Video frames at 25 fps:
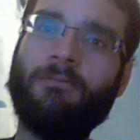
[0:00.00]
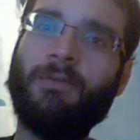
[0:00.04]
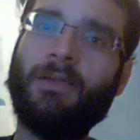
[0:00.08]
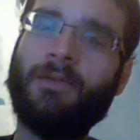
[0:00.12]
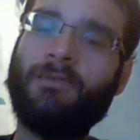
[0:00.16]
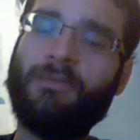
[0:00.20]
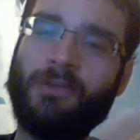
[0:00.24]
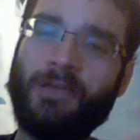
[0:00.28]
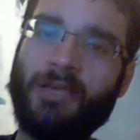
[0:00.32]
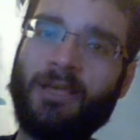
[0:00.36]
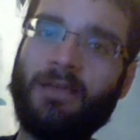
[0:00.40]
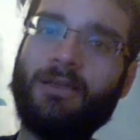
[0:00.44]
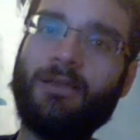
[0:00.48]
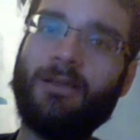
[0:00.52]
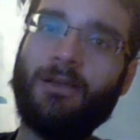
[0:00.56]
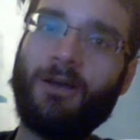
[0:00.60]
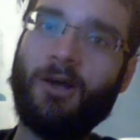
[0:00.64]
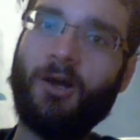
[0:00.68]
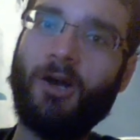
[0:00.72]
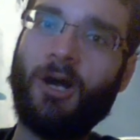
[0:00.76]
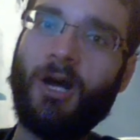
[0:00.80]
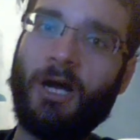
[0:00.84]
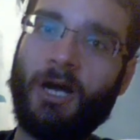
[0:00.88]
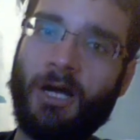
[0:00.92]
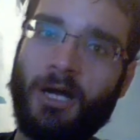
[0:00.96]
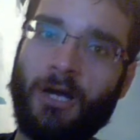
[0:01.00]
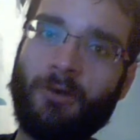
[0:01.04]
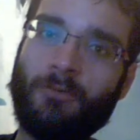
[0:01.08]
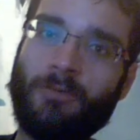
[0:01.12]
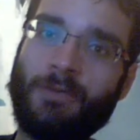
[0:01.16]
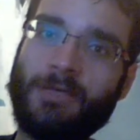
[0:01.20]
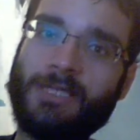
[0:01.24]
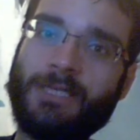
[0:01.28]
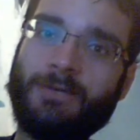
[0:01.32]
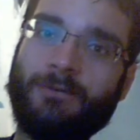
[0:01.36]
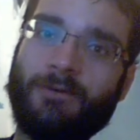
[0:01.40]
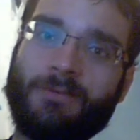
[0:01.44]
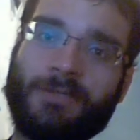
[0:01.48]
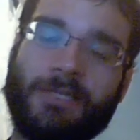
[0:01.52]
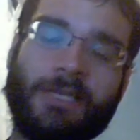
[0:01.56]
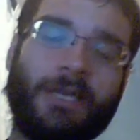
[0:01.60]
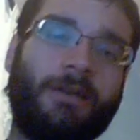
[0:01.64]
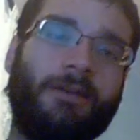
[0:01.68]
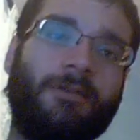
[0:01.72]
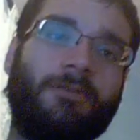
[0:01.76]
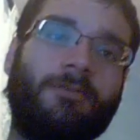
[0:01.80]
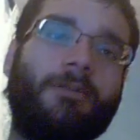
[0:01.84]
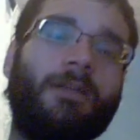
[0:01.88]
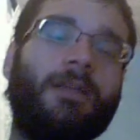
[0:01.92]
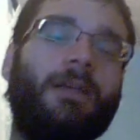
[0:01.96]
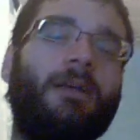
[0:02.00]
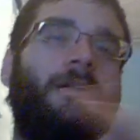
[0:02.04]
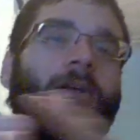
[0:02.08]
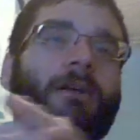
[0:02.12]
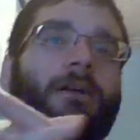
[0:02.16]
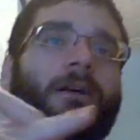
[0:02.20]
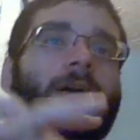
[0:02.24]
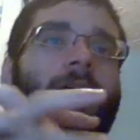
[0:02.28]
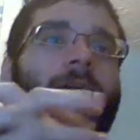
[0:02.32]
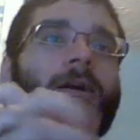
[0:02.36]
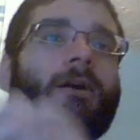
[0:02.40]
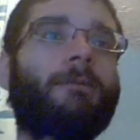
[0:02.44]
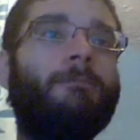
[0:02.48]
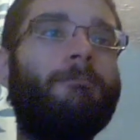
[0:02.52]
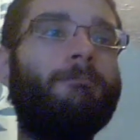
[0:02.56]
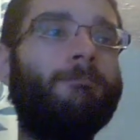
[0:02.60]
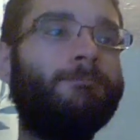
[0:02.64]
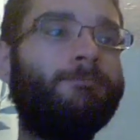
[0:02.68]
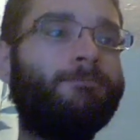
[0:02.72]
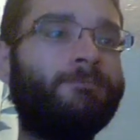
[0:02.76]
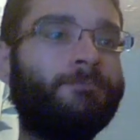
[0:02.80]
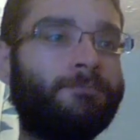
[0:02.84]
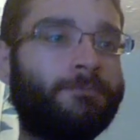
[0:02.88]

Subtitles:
If you, I hope you see what I'm saying. I